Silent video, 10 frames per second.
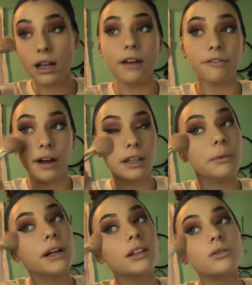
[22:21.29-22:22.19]
I find that
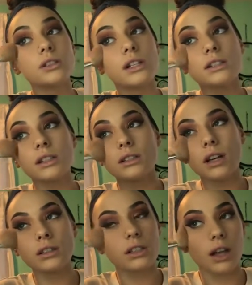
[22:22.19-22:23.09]
when I use this, it
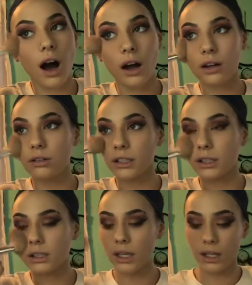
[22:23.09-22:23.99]
does not
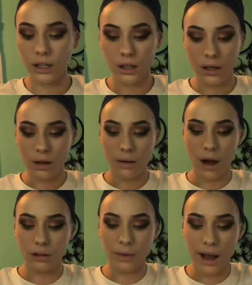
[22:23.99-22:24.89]
crease. Like,
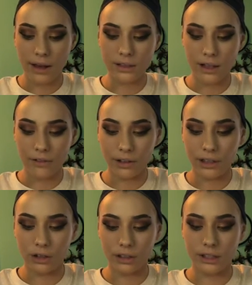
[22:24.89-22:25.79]
under my eyes definitely
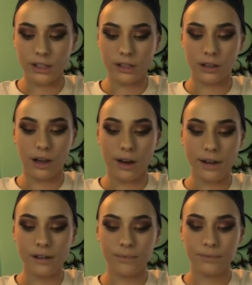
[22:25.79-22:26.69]
creases a
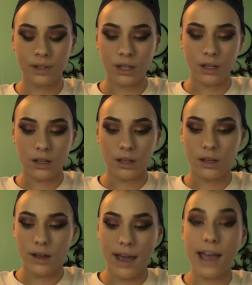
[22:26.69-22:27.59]
lot.
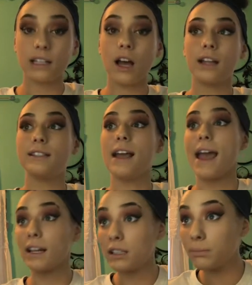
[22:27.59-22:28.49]
And
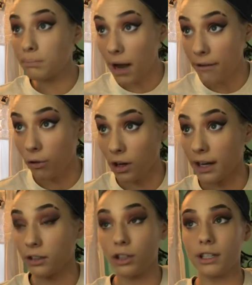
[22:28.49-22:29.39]
my
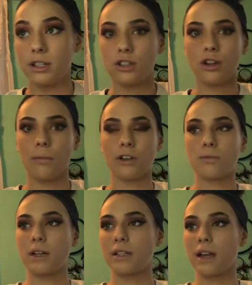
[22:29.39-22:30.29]
forehead creases so much
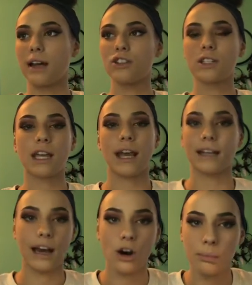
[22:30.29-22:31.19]
because I just
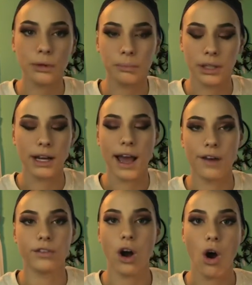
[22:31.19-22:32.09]
can't help but
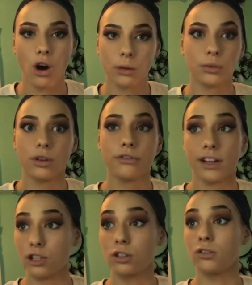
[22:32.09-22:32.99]
have horrible
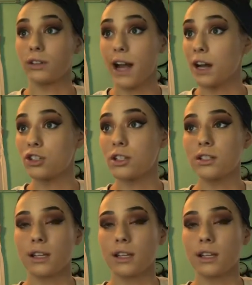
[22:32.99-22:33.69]
facial reactions.